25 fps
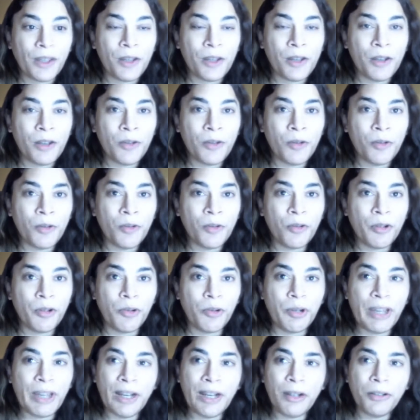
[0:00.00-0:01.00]
you
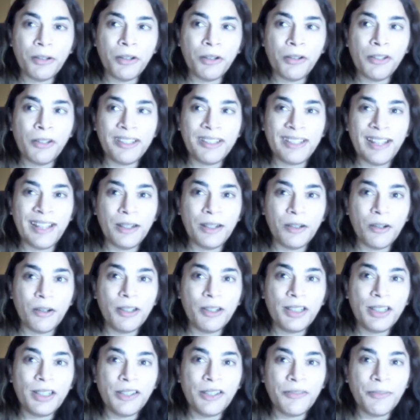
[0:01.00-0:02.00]
cannot understand
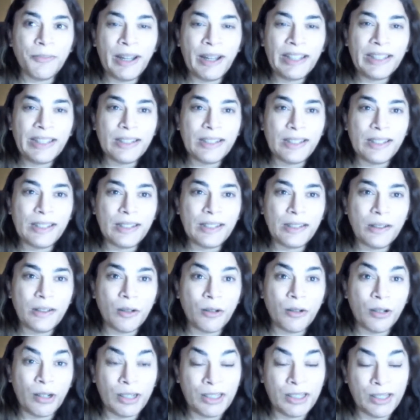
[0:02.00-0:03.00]
cognitive biases
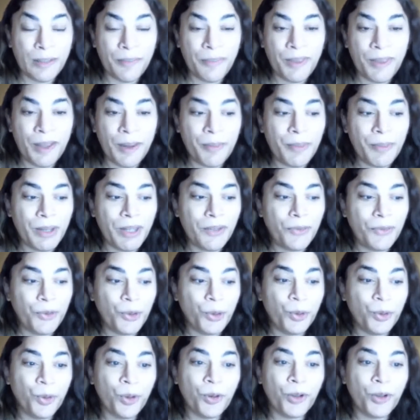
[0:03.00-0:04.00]
or accept them if
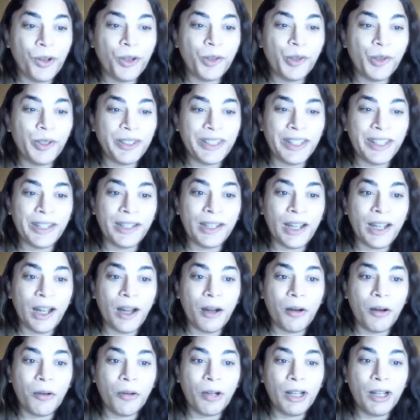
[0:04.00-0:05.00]
you don't understand
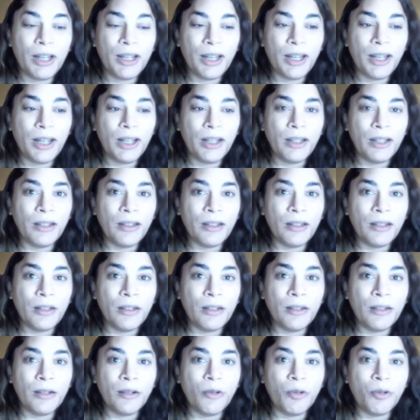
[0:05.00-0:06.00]
how
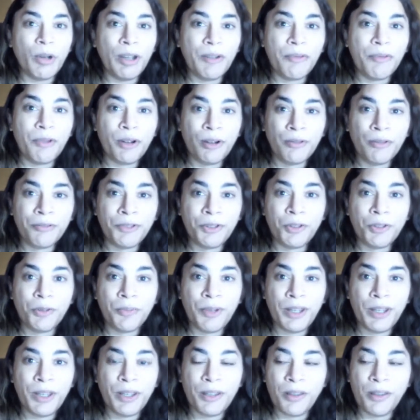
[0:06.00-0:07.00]
we evolved to
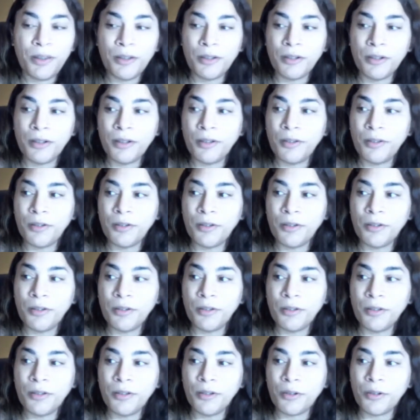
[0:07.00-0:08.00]
be
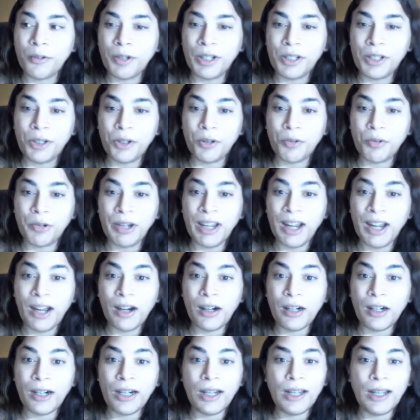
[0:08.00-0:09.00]
the creature we
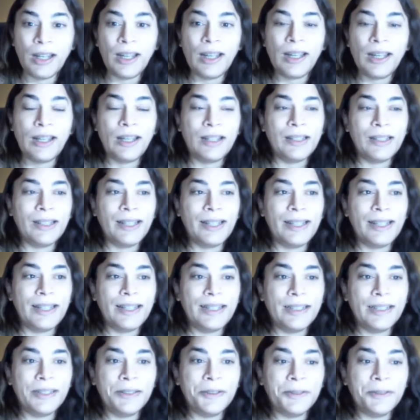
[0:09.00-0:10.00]
are.
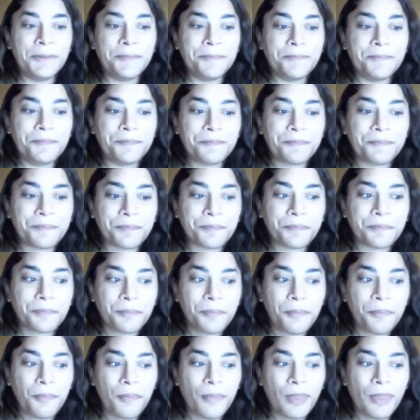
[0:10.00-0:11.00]
And
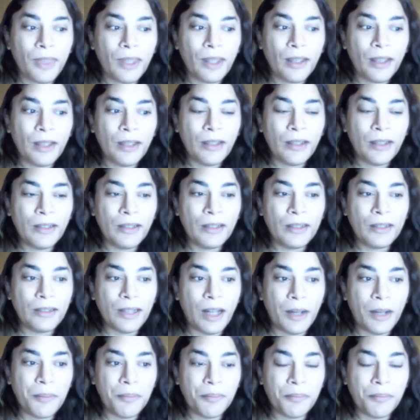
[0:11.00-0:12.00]

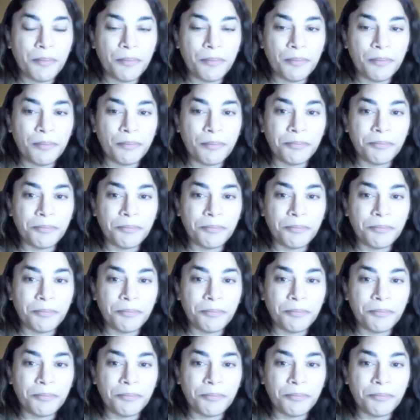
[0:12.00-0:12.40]
I'm